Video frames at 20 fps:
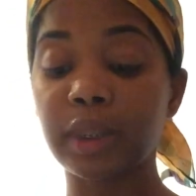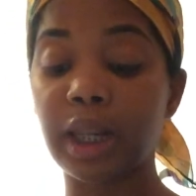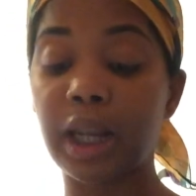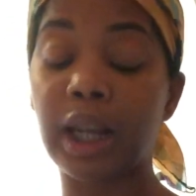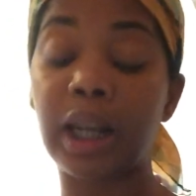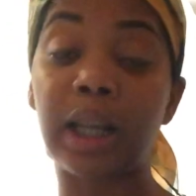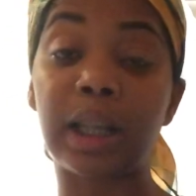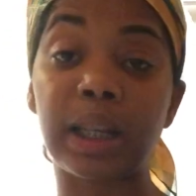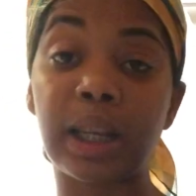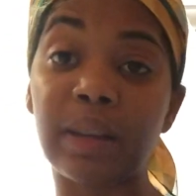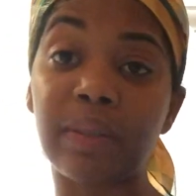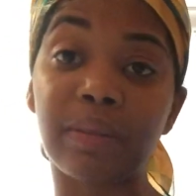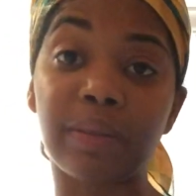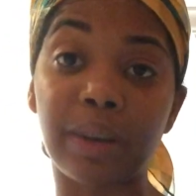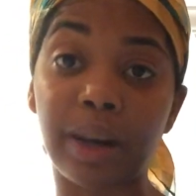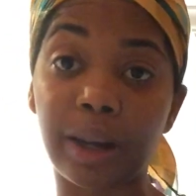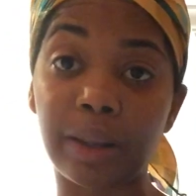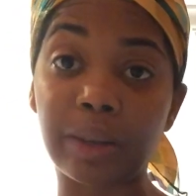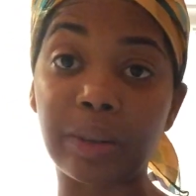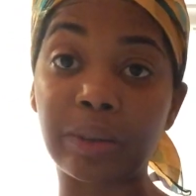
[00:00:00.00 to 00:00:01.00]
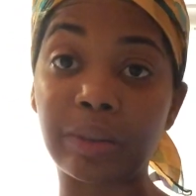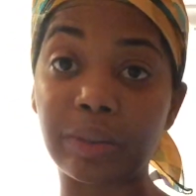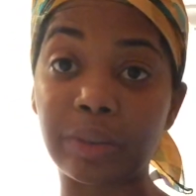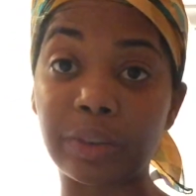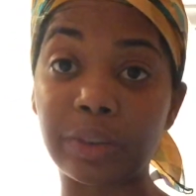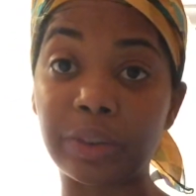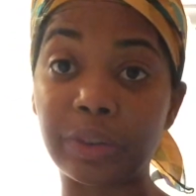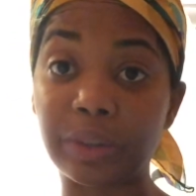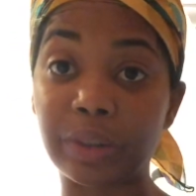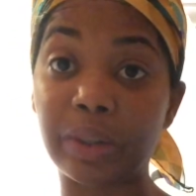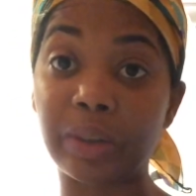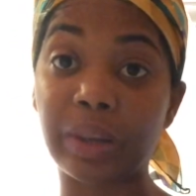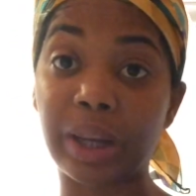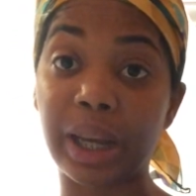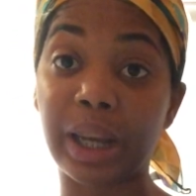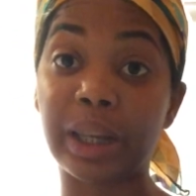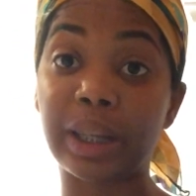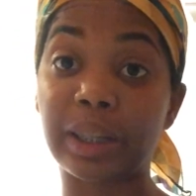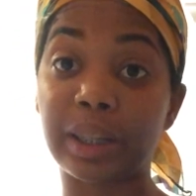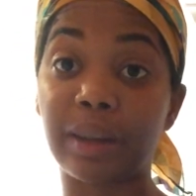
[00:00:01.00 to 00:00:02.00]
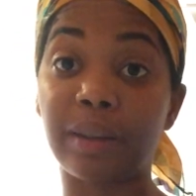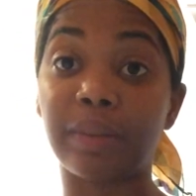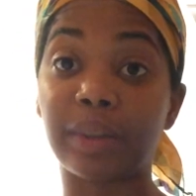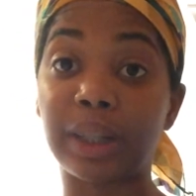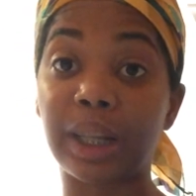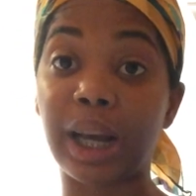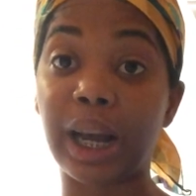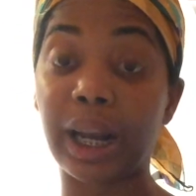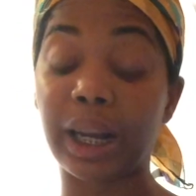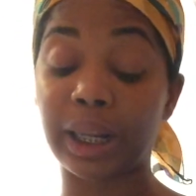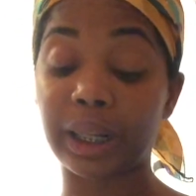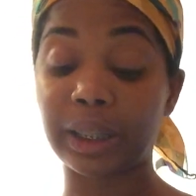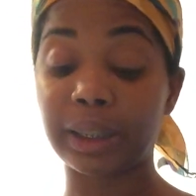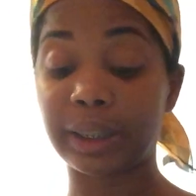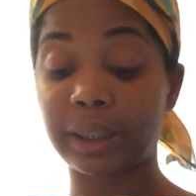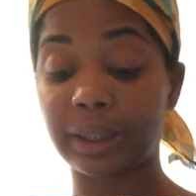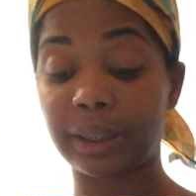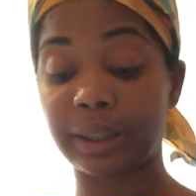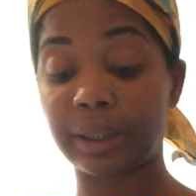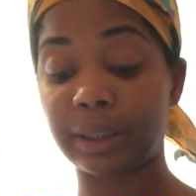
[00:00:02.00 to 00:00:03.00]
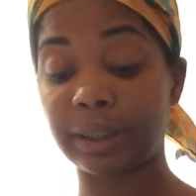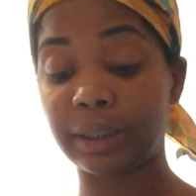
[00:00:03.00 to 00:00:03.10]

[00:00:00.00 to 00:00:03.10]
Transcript: and it didn't fall on the food okay so relax